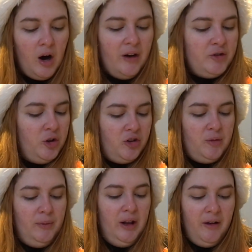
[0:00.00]
I've cooked
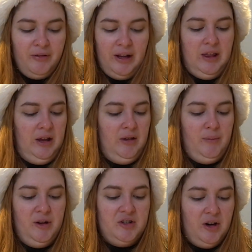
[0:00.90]
some lovely things in
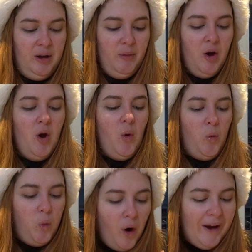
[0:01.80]
my time.
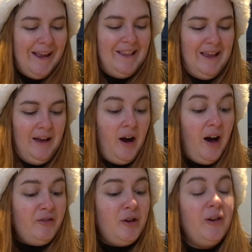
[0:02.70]
Why is it
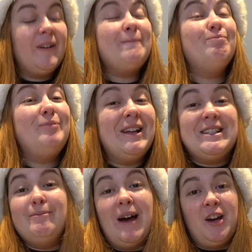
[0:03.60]
I've cooked
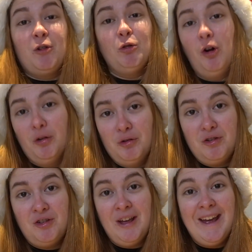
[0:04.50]
bloody
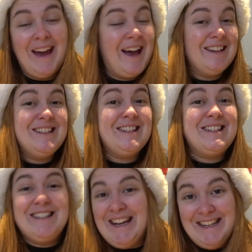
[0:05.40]
macarons and
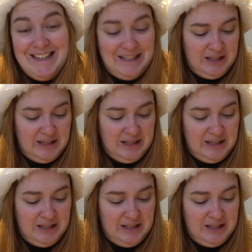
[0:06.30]
succeeded?